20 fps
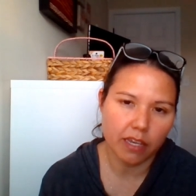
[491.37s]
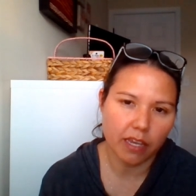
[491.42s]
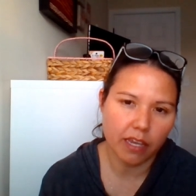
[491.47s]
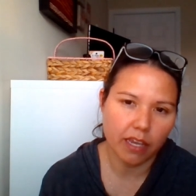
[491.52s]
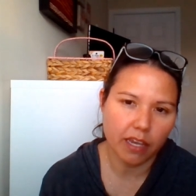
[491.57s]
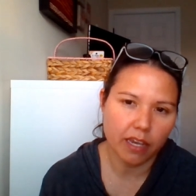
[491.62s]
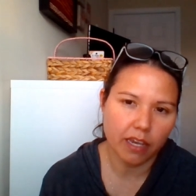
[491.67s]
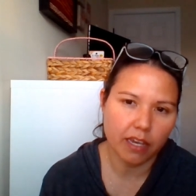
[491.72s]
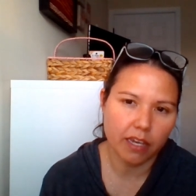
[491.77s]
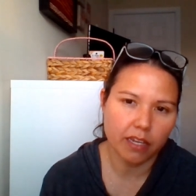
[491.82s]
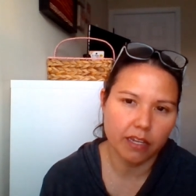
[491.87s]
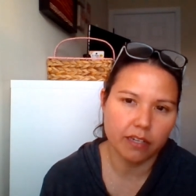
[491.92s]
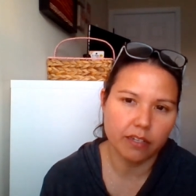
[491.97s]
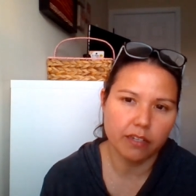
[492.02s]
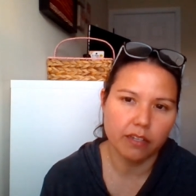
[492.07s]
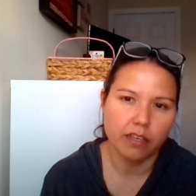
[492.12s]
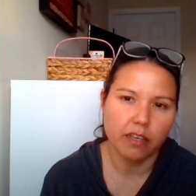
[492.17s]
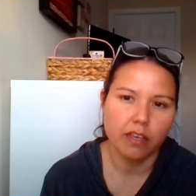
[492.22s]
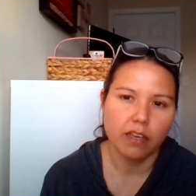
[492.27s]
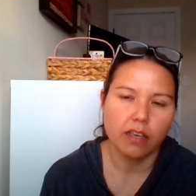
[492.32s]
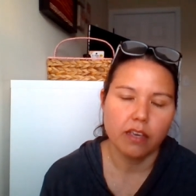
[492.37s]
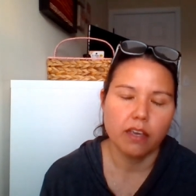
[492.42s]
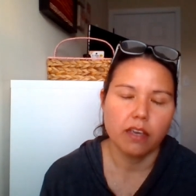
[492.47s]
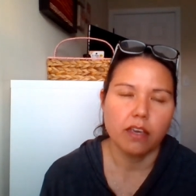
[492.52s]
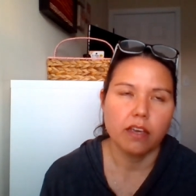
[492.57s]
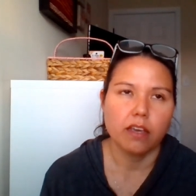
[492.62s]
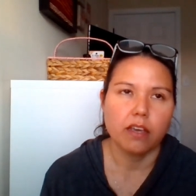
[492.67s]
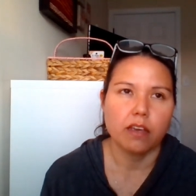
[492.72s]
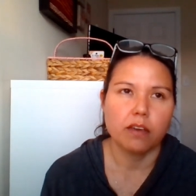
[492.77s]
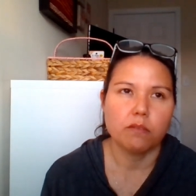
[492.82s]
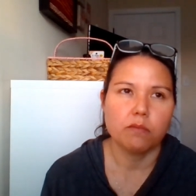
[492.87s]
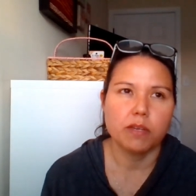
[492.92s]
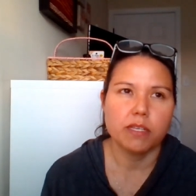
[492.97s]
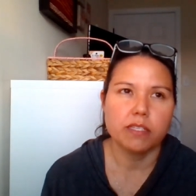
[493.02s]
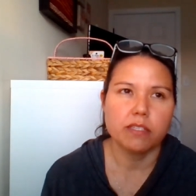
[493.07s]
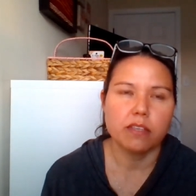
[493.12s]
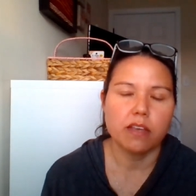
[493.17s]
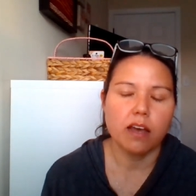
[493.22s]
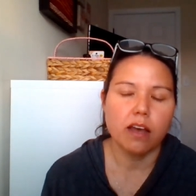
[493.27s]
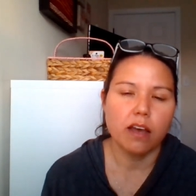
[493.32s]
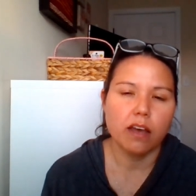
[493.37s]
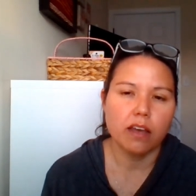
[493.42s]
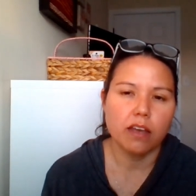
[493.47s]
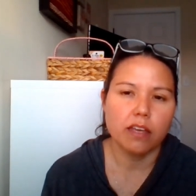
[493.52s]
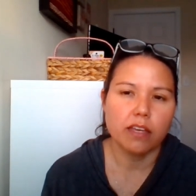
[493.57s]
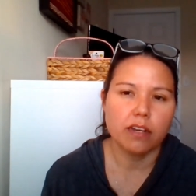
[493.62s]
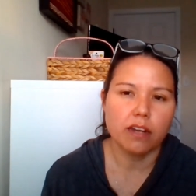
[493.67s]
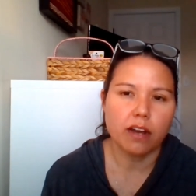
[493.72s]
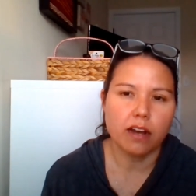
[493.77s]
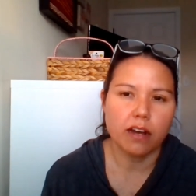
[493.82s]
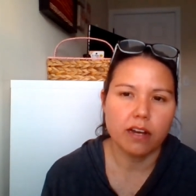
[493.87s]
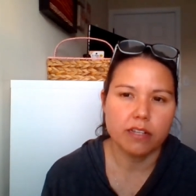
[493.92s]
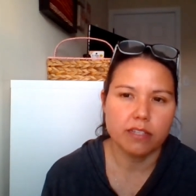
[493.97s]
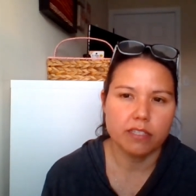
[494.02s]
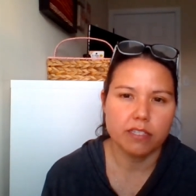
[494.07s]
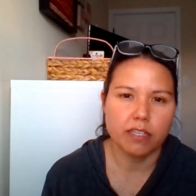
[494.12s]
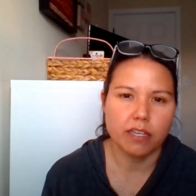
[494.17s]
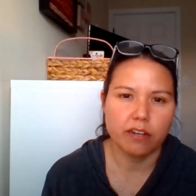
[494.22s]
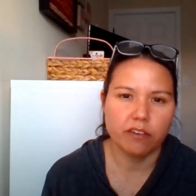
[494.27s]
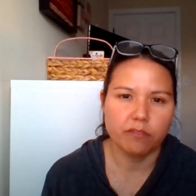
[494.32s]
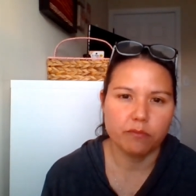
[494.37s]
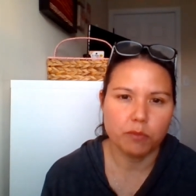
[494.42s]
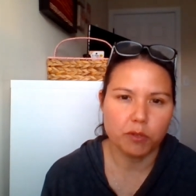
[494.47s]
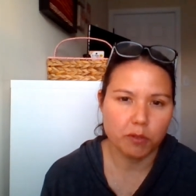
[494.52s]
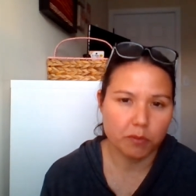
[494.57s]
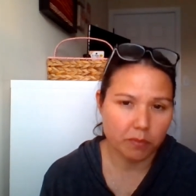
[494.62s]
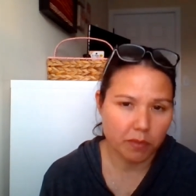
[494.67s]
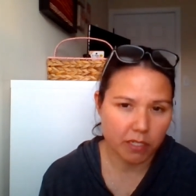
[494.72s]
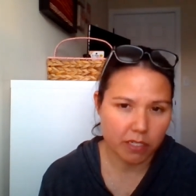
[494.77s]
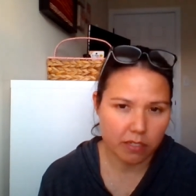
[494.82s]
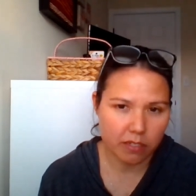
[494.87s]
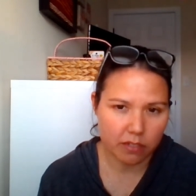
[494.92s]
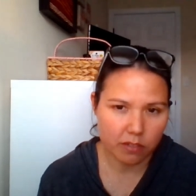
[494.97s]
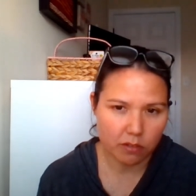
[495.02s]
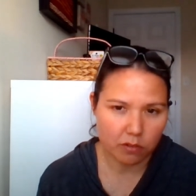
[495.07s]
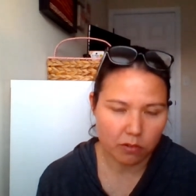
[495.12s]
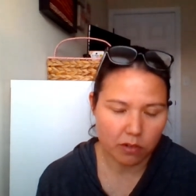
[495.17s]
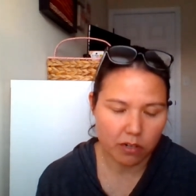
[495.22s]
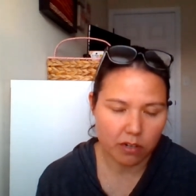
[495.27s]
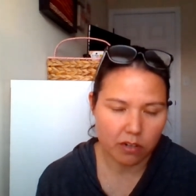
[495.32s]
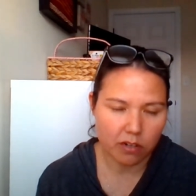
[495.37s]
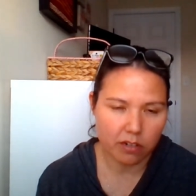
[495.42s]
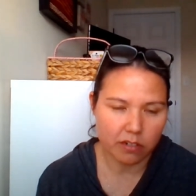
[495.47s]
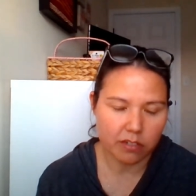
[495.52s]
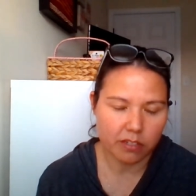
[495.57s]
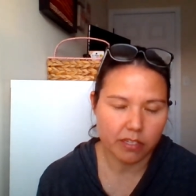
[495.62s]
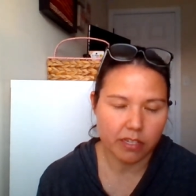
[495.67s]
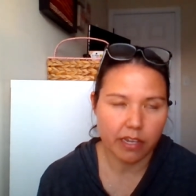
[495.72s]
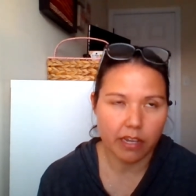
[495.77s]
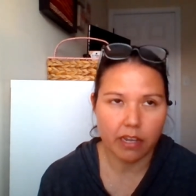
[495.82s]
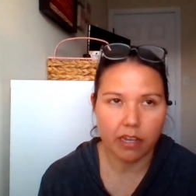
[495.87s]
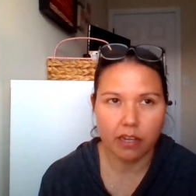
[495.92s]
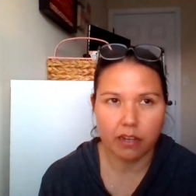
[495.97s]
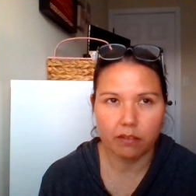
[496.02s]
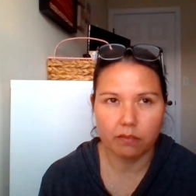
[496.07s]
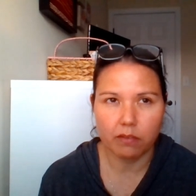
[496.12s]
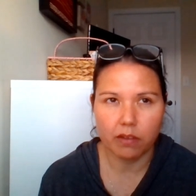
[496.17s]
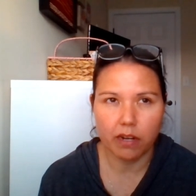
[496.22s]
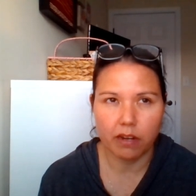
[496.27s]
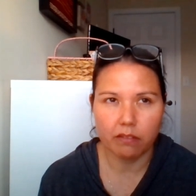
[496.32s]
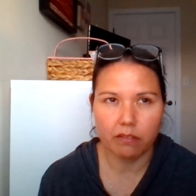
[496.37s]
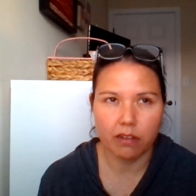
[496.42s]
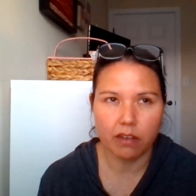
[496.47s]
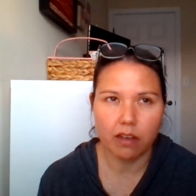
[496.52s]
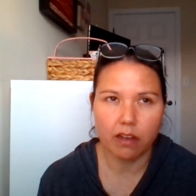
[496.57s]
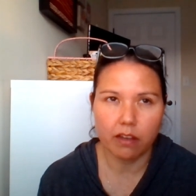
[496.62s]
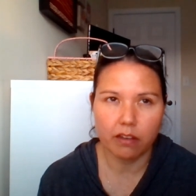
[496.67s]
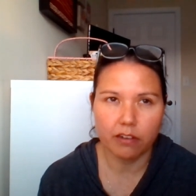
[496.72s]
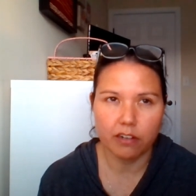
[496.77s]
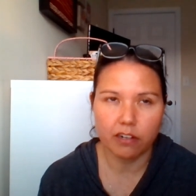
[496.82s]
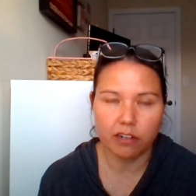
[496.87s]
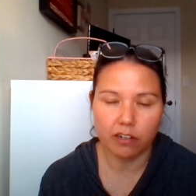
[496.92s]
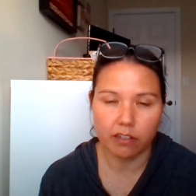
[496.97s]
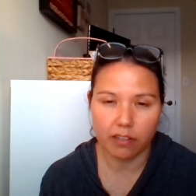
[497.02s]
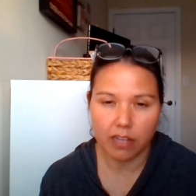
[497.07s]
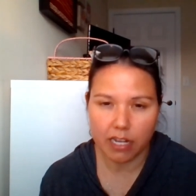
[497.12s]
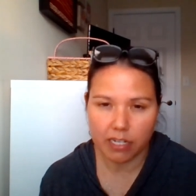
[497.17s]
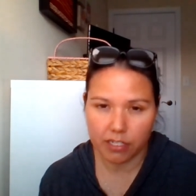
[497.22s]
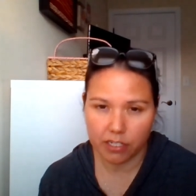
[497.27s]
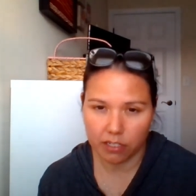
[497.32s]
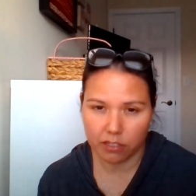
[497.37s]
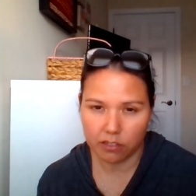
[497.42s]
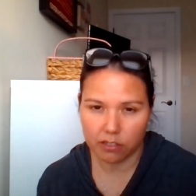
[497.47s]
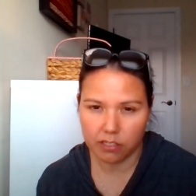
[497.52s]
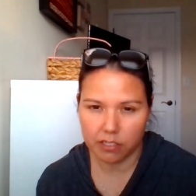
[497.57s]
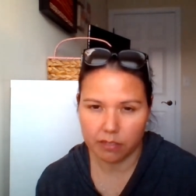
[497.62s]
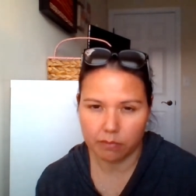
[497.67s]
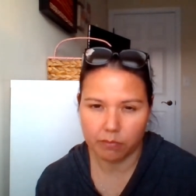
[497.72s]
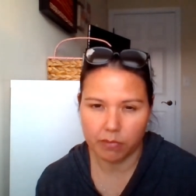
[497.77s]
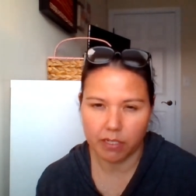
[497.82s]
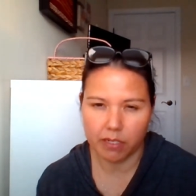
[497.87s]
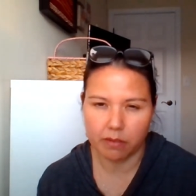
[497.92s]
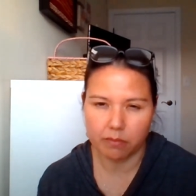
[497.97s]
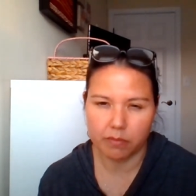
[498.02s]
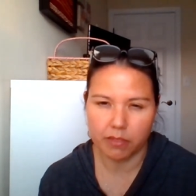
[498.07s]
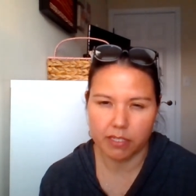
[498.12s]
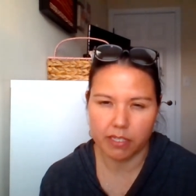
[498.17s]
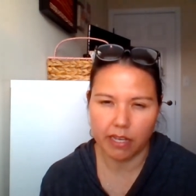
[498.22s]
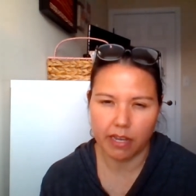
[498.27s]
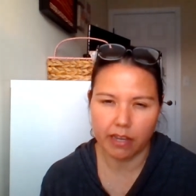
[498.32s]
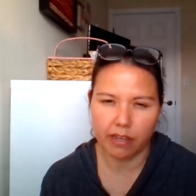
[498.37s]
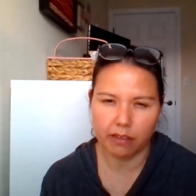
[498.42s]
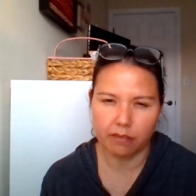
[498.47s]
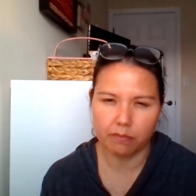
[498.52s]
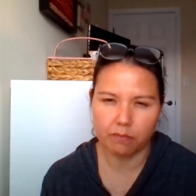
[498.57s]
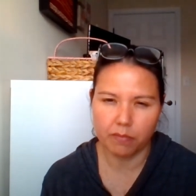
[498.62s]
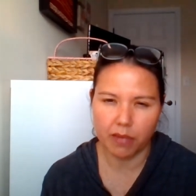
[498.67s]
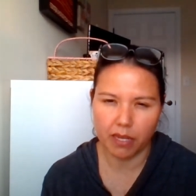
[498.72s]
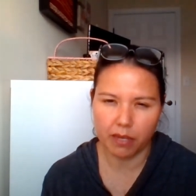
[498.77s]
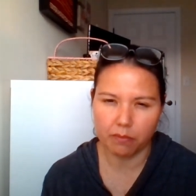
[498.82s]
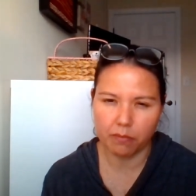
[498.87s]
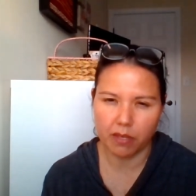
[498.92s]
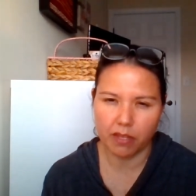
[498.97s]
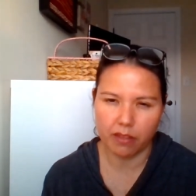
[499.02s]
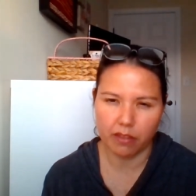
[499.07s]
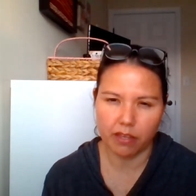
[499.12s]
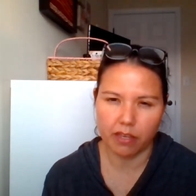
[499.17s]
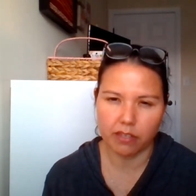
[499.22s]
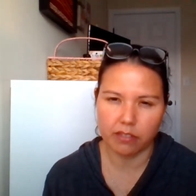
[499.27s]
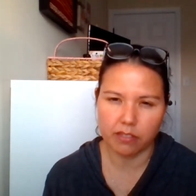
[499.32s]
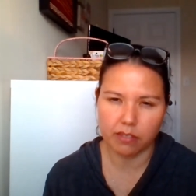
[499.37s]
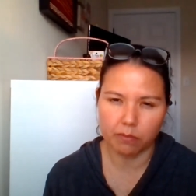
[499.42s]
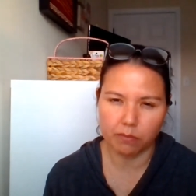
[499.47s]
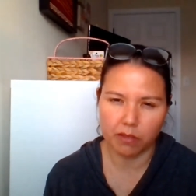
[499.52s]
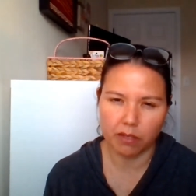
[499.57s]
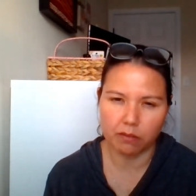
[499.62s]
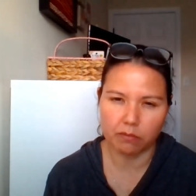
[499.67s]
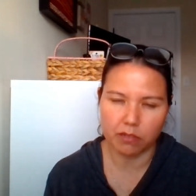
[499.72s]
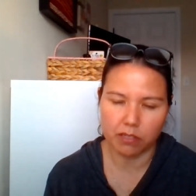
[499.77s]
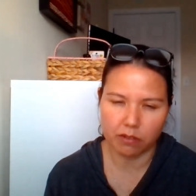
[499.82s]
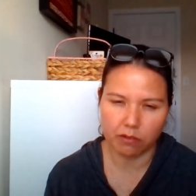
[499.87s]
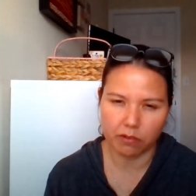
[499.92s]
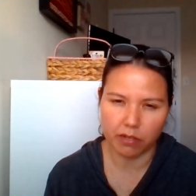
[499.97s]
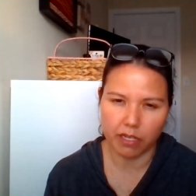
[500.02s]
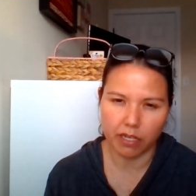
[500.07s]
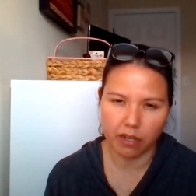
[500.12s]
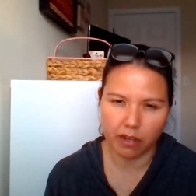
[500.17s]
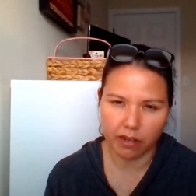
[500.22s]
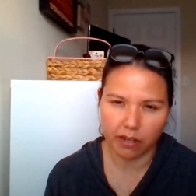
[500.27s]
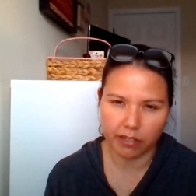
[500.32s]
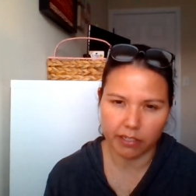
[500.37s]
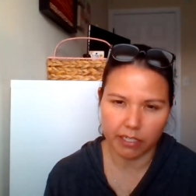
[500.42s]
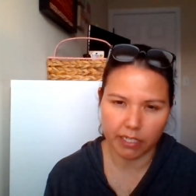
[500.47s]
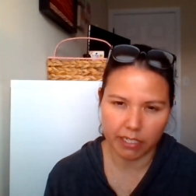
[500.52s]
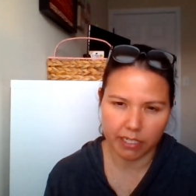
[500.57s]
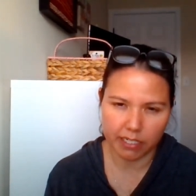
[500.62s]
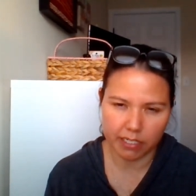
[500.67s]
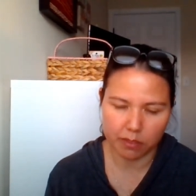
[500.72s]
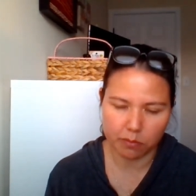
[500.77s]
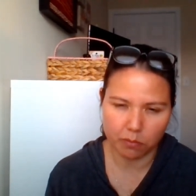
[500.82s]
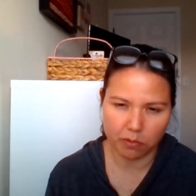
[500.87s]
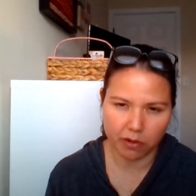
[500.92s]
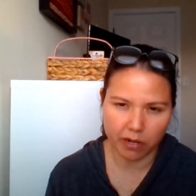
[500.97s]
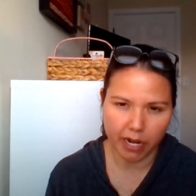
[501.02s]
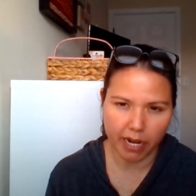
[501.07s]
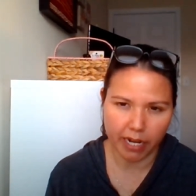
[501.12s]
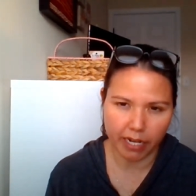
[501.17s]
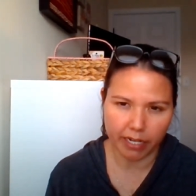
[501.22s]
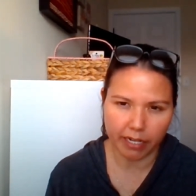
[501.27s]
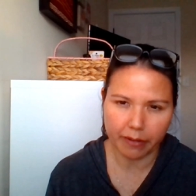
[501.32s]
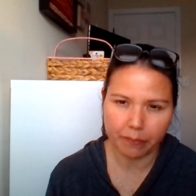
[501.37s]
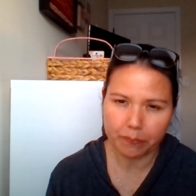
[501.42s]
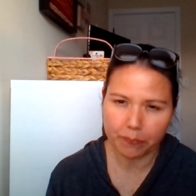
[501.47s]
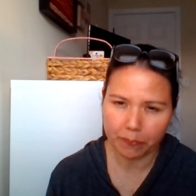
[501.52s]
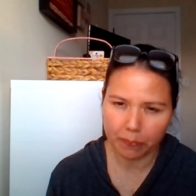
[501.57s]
And we saw an onset of movement disorders and what I would call neurological symptoms that made me think something was going on in his brain,